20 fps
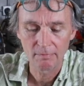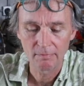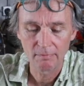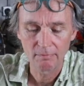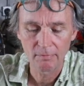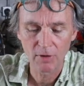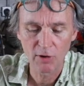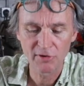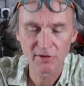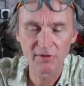
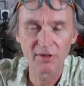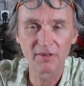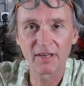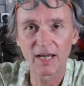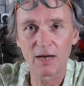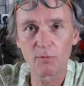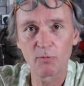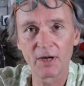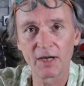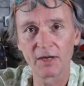most of the
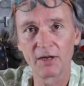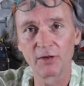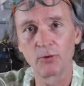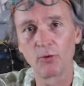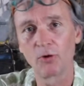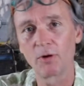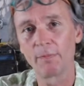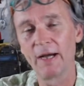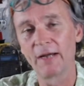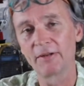tape we're going to
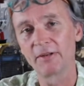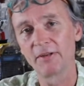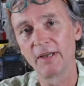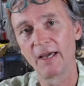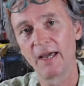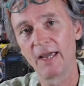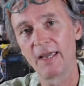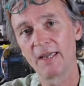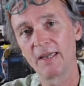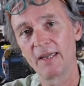talk about
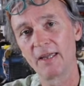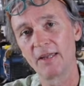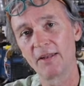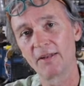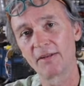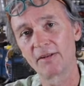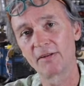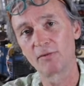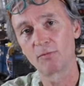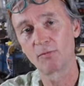today
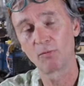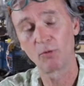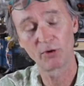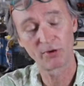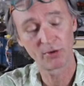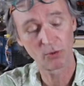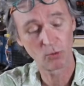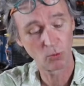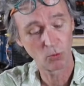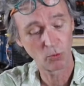is what's
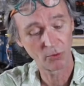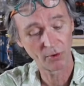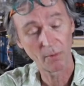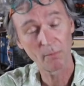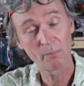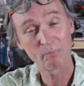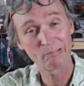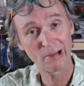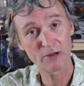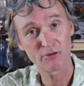called
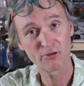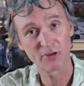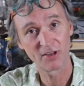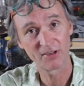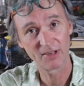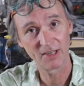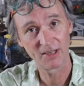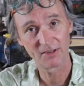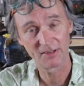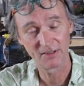pressure
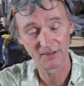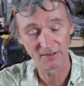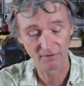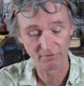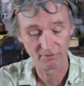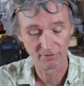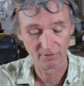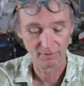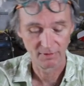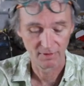sensitive,
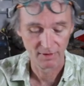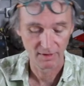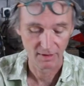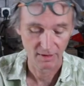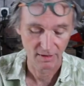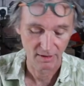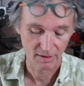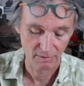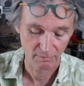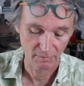
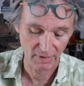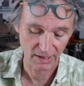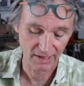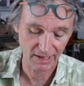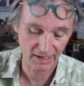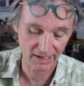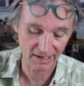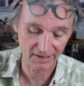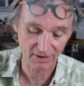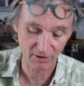
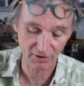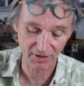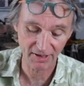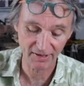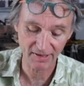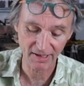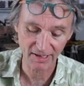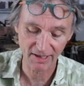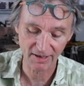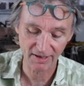meaning it's got a
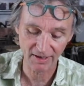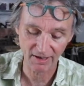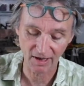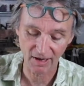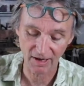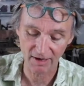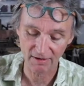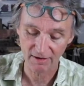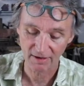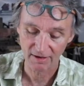sticky
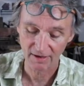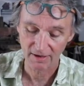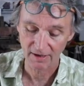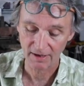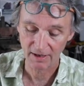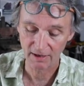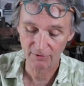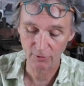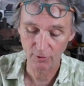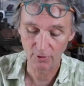side,
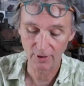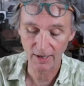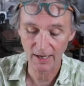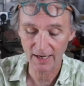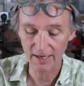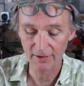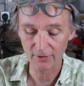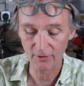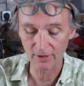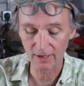and if you
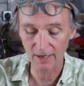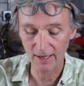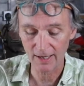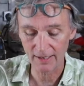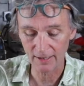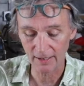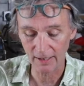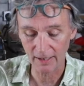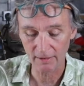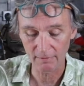lay it on
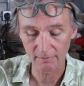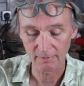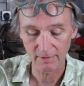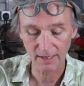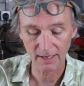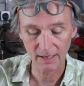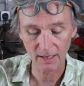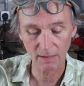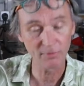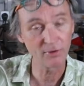lightly
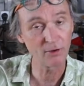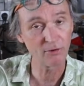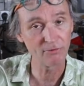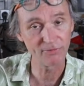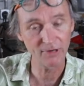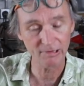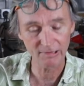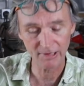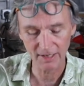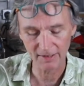it comes off
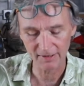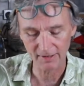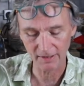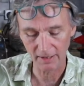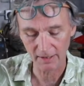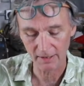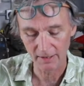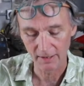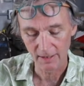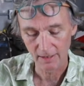very
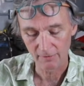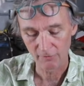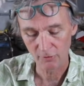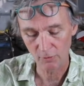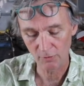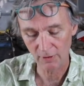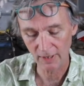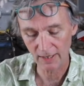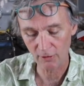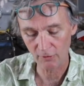easily. If
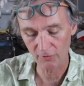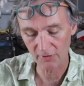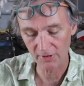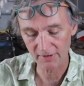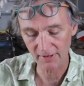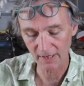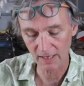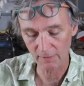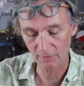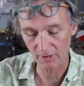you lay on the
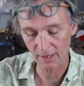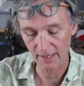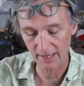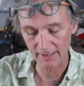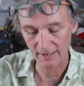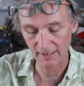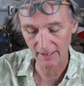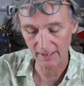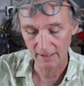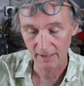tape
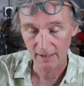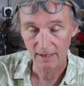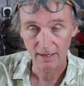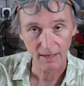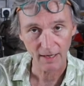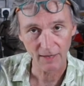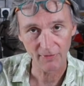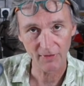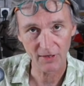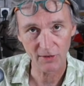lightly
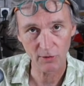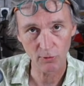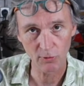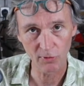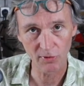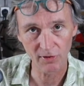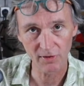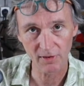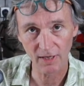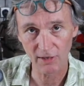and then
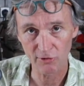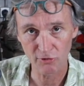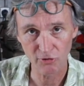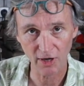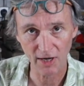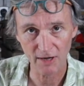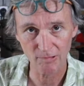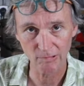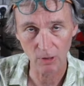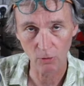use a
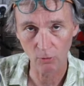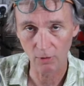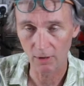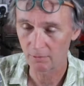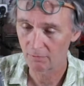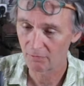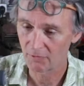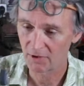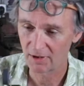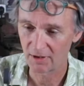J roller,
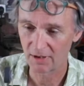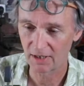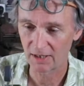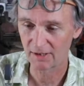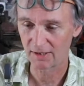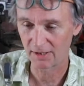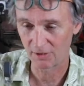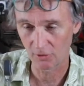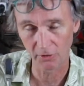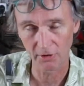this is
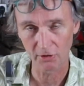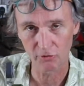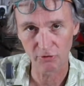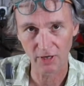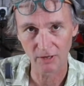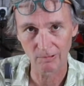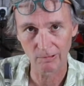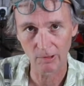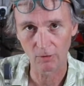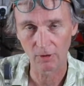actually not a
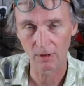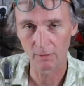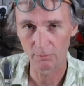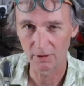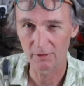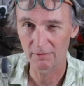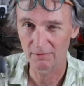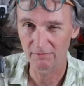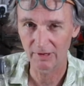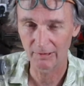J roller
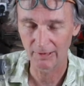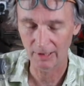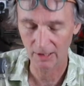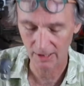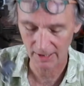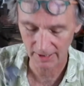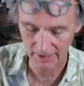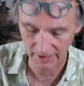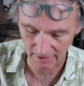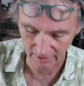but very
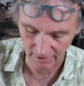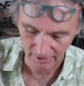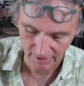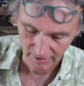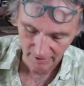like it,